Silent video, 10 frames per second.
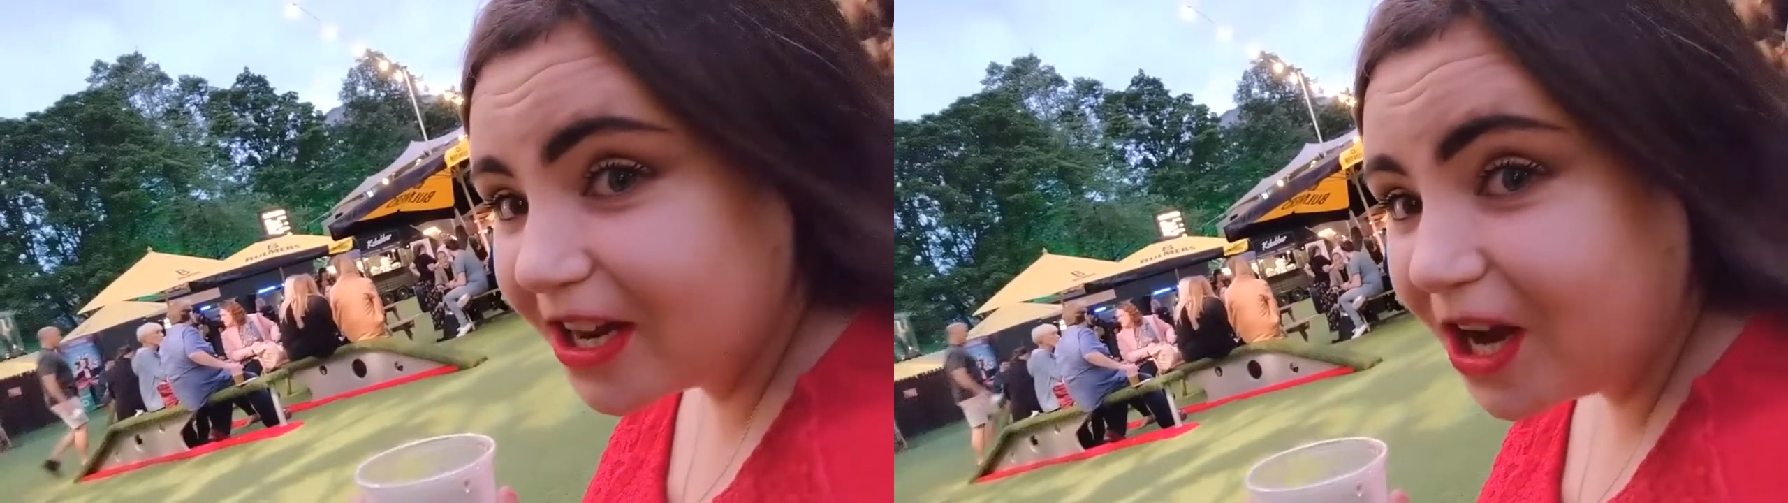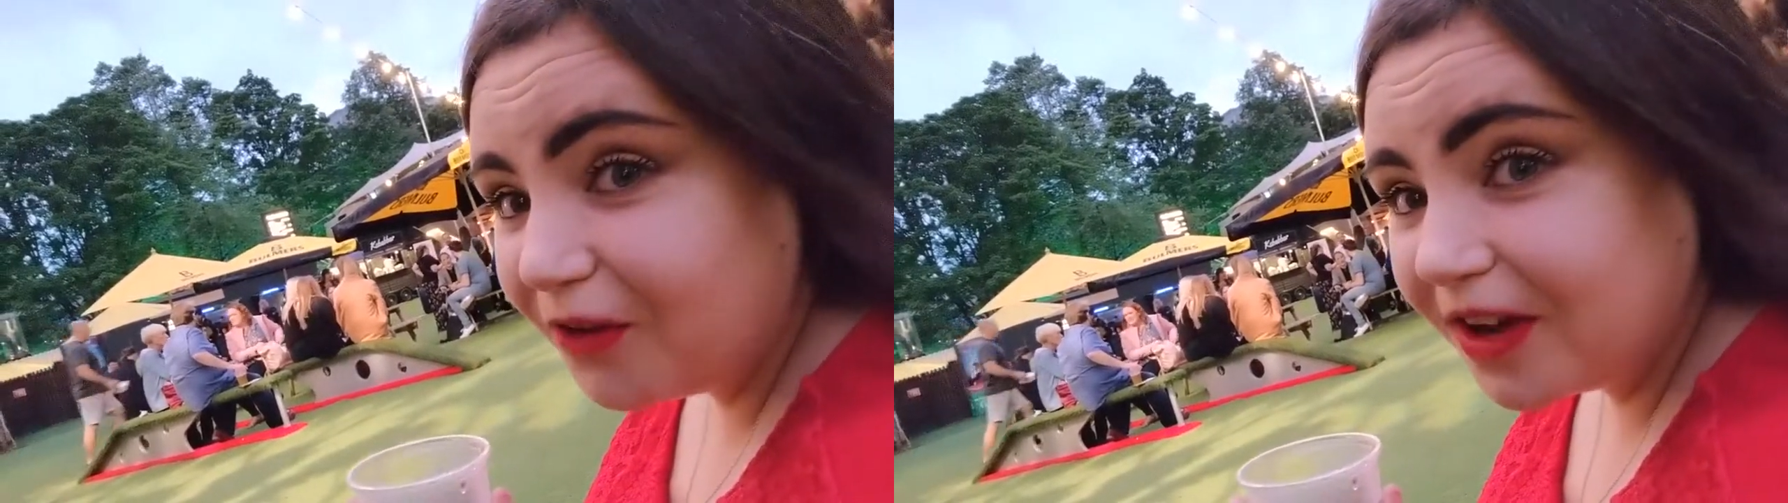
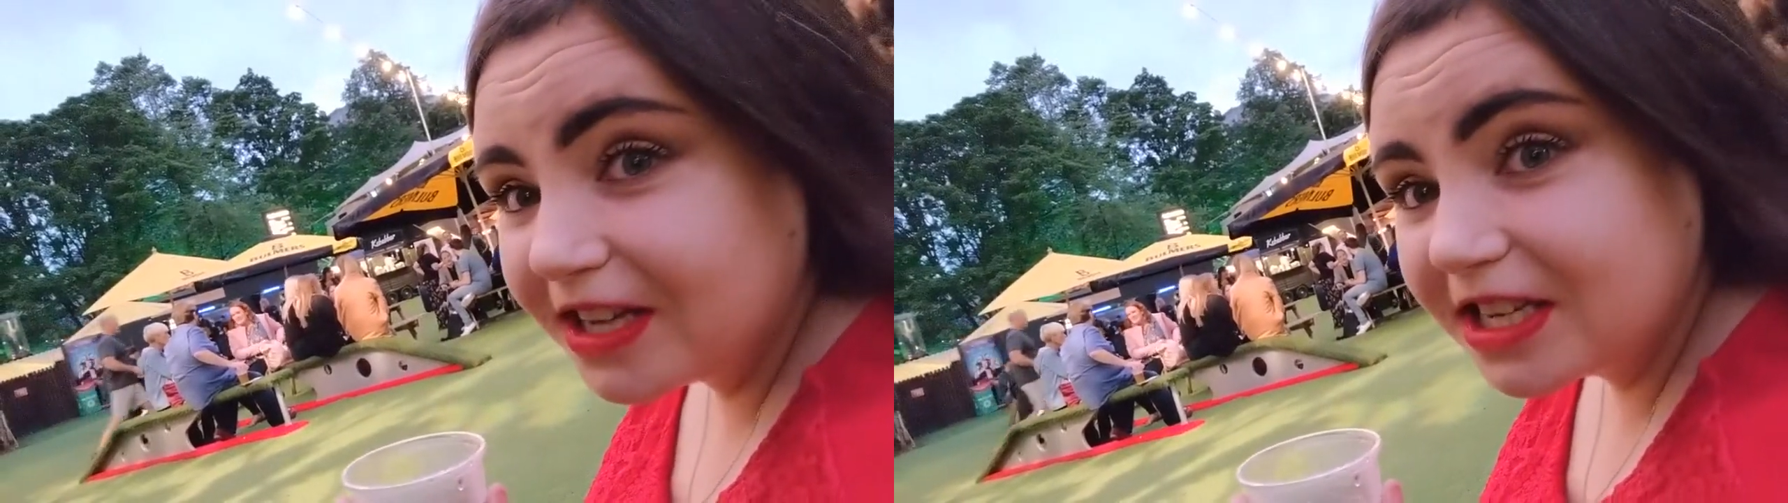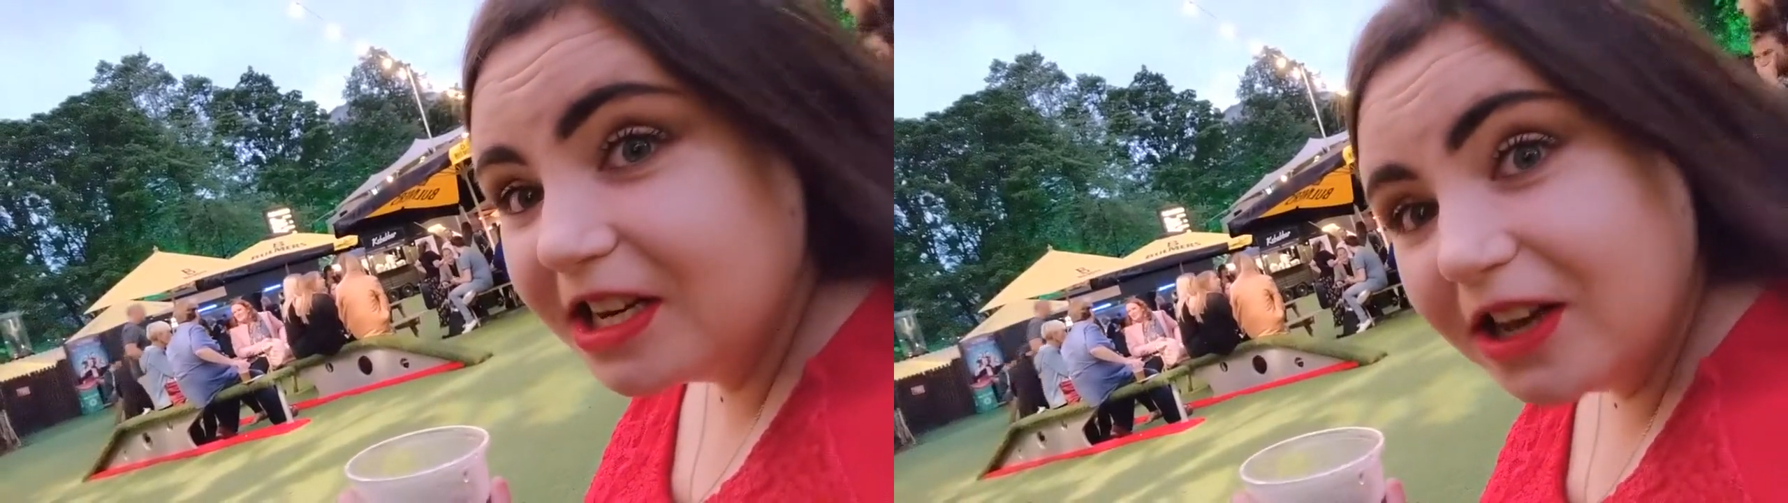I've had it
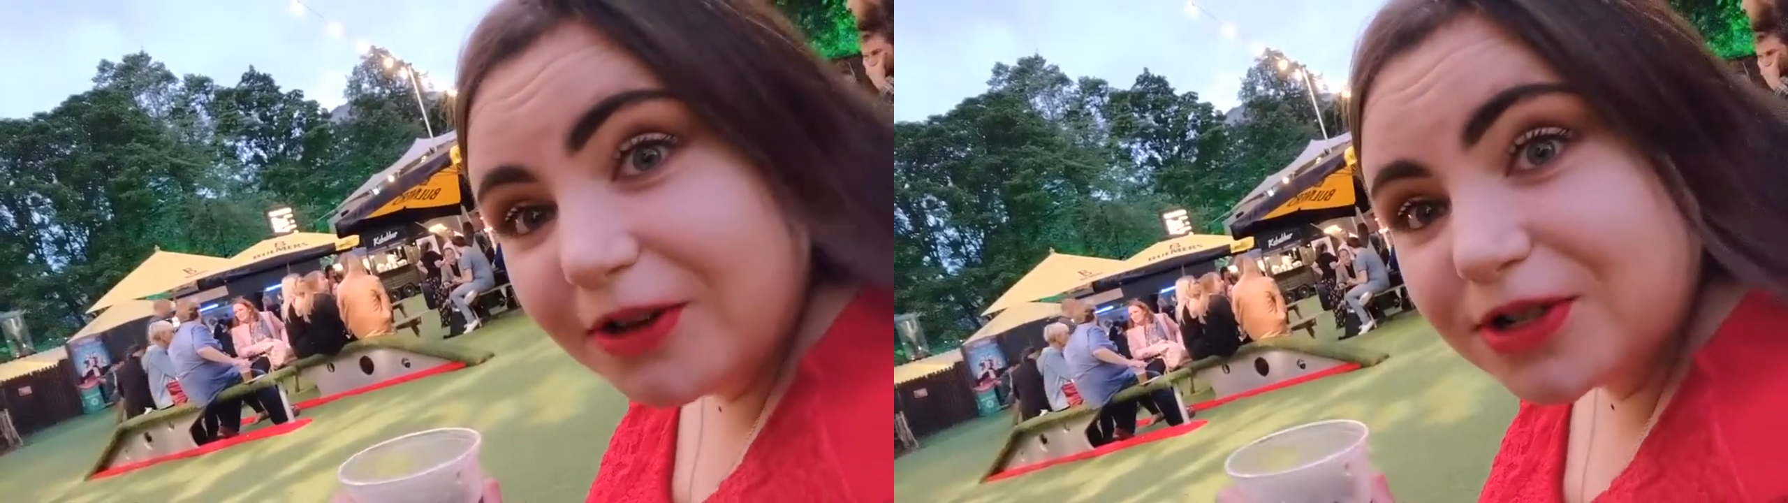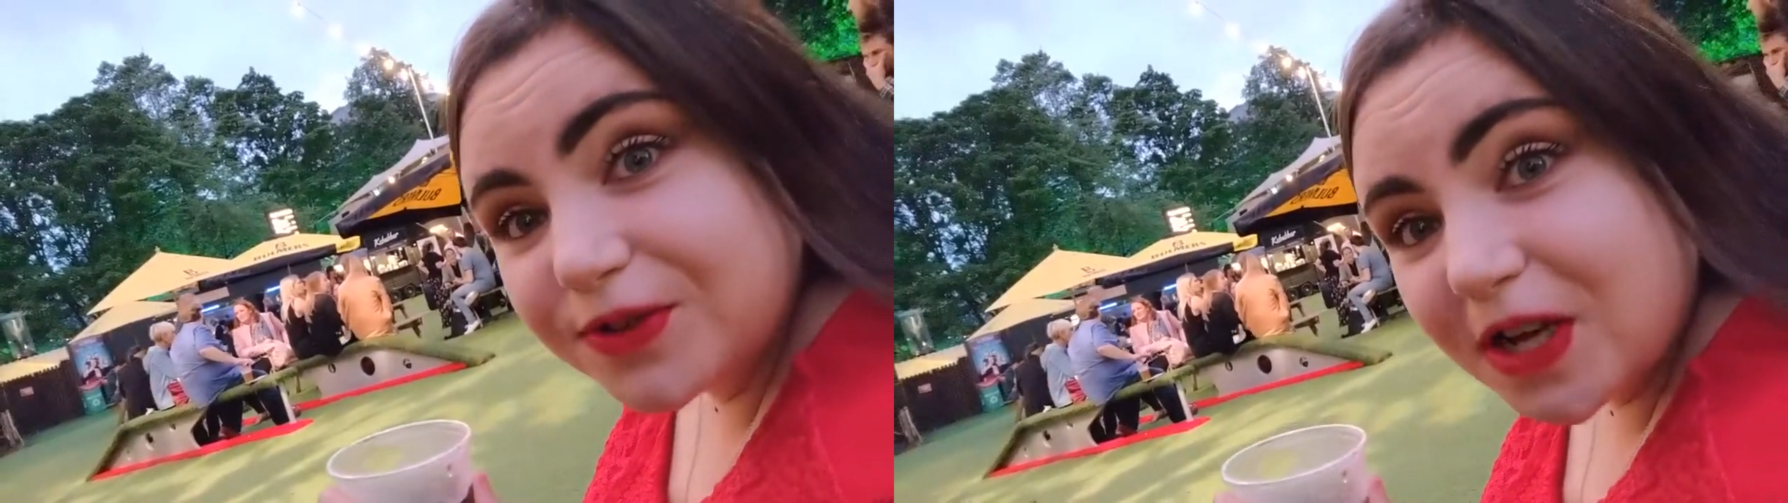loads
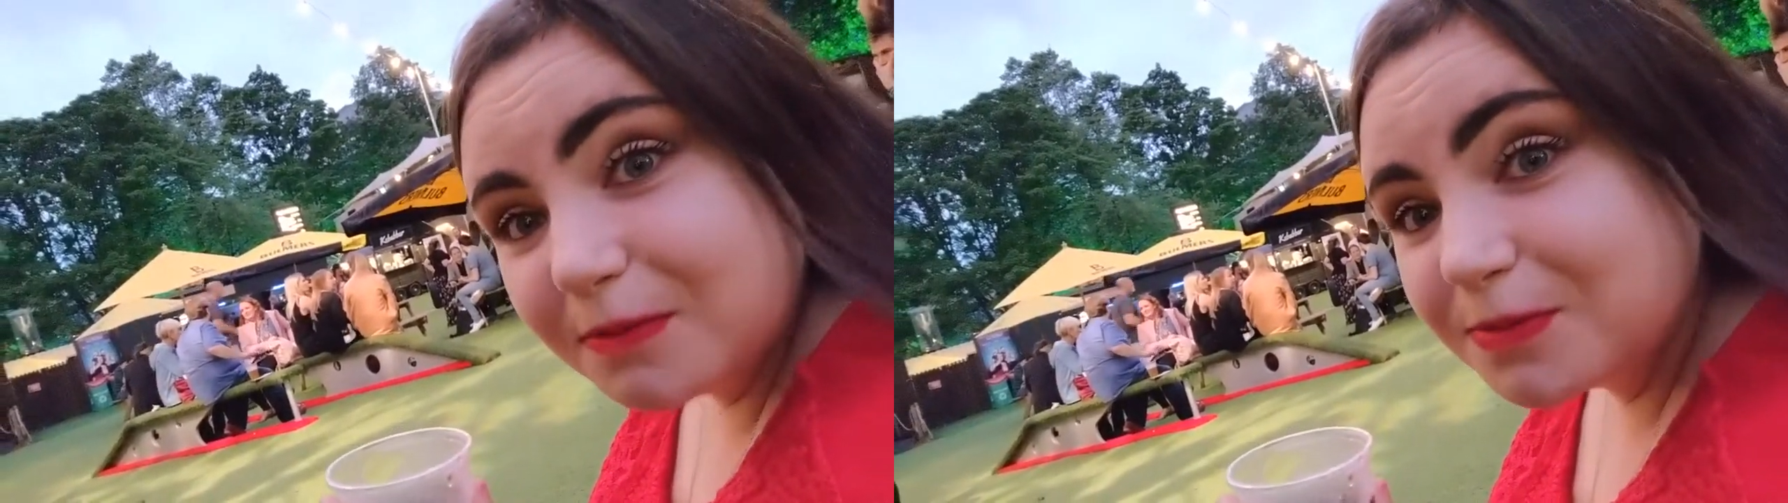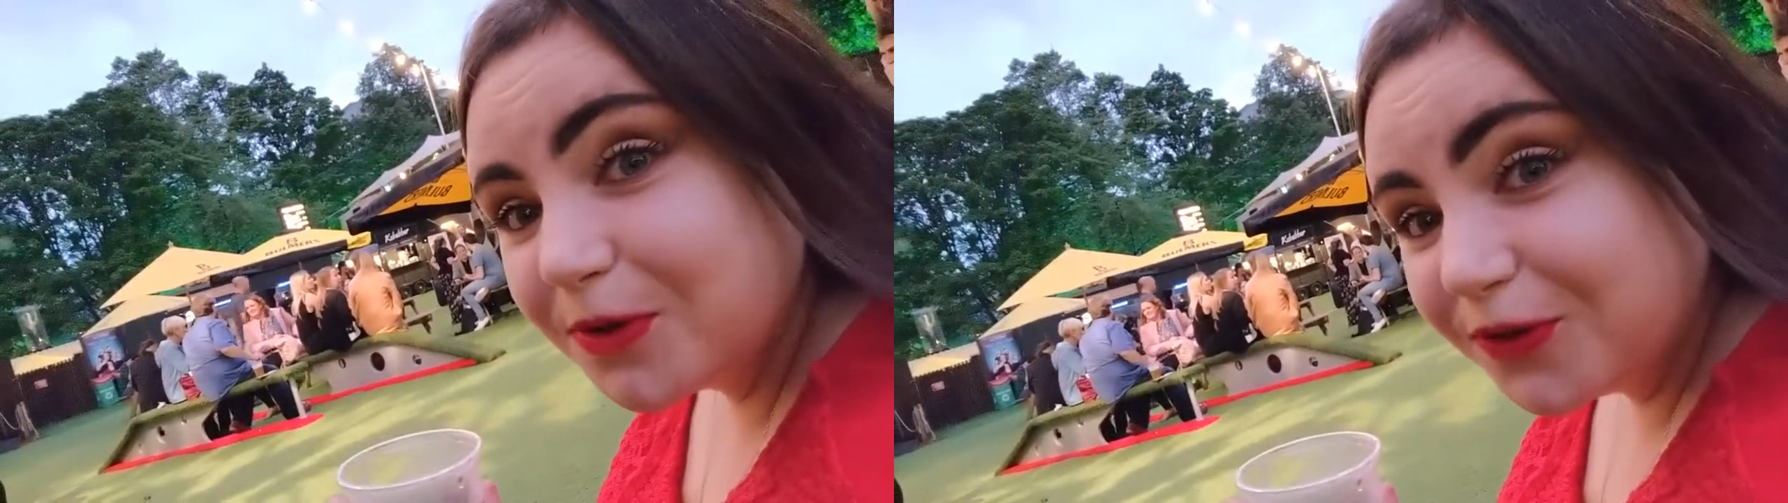of times
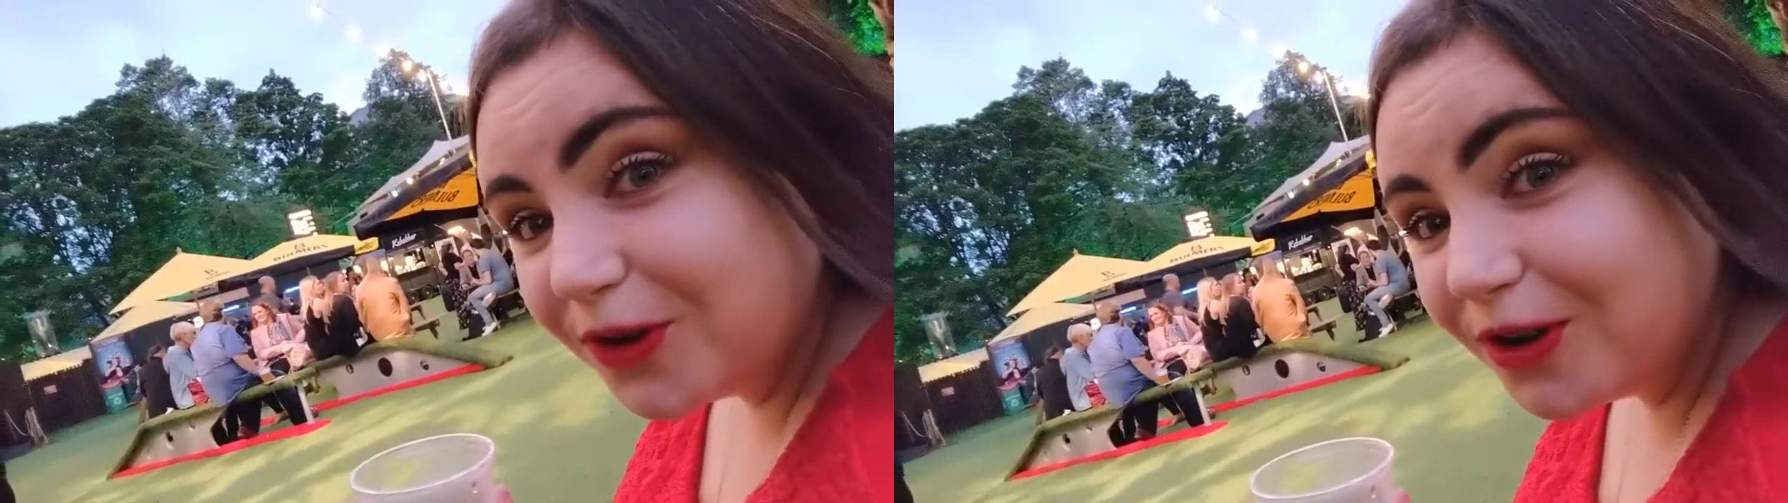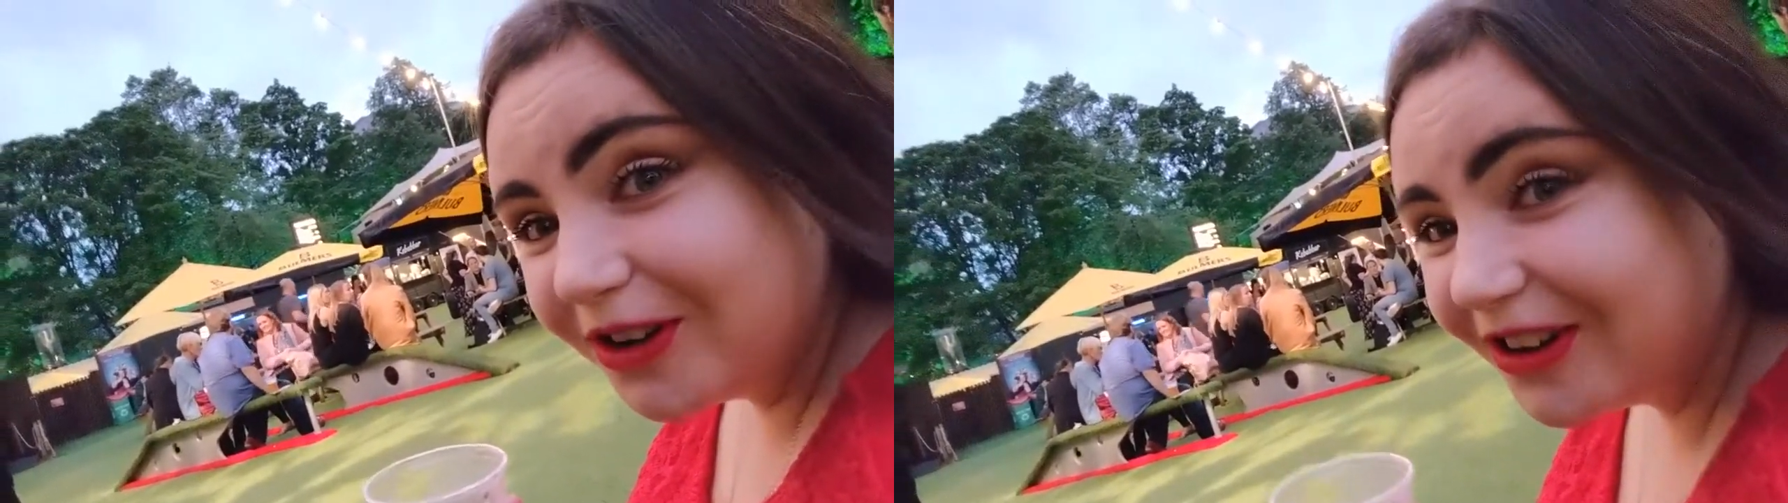
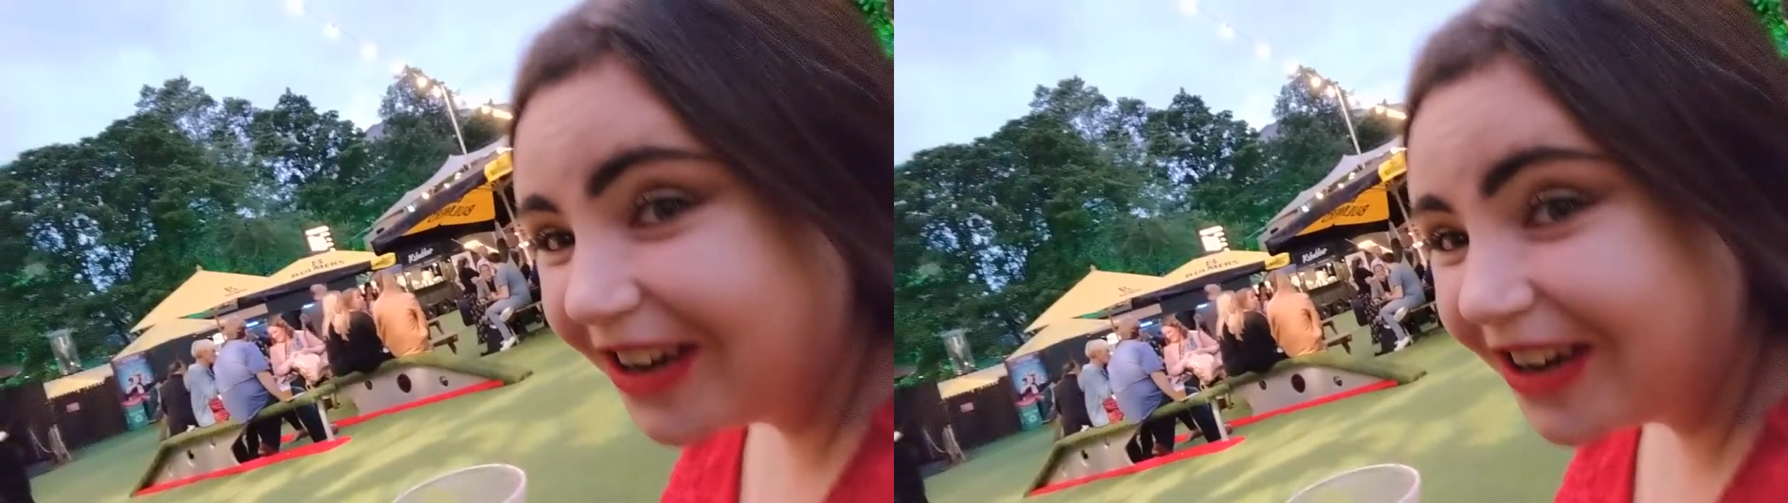before.